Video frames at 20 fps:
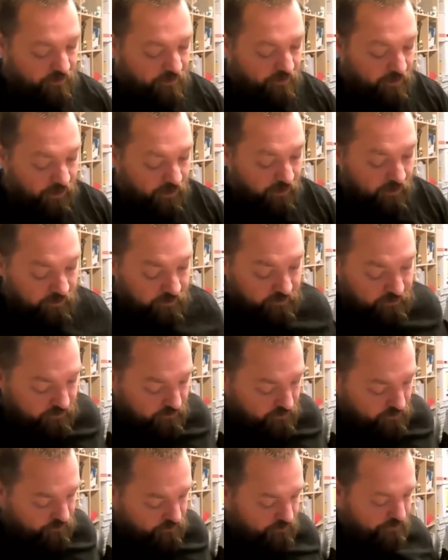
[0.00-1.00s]
ai
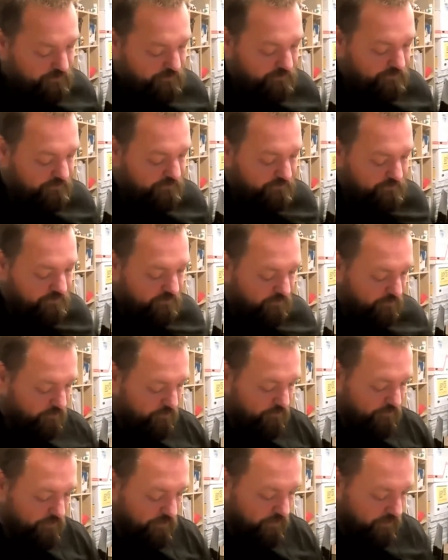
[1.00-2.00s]
or the
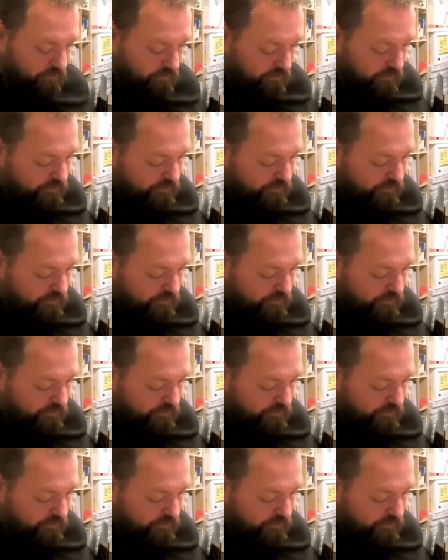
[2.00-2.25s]
systems that are